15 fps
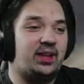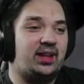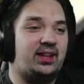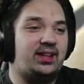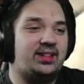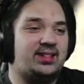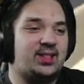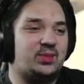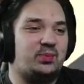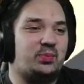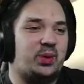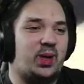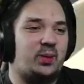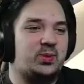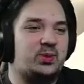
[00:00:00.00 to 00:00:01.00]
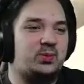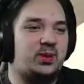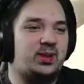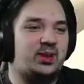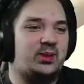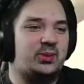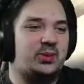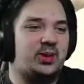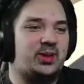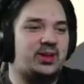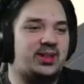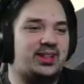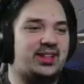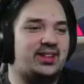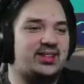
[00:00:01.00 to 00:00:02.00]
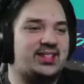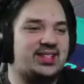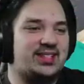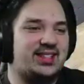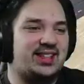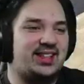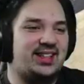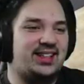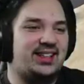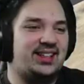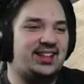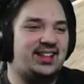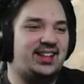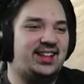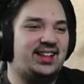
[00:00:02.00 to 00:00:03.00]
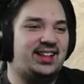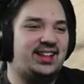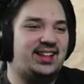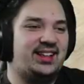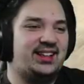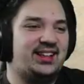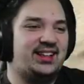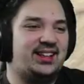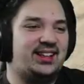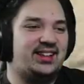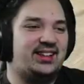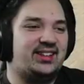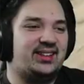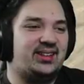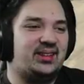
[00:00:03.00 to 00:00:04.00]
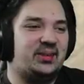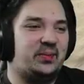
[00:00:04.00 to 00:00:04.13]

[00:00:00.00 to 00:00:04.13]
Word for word: and it just bops me into the wall, and I was Floppy, like, "What the hell?" Oh,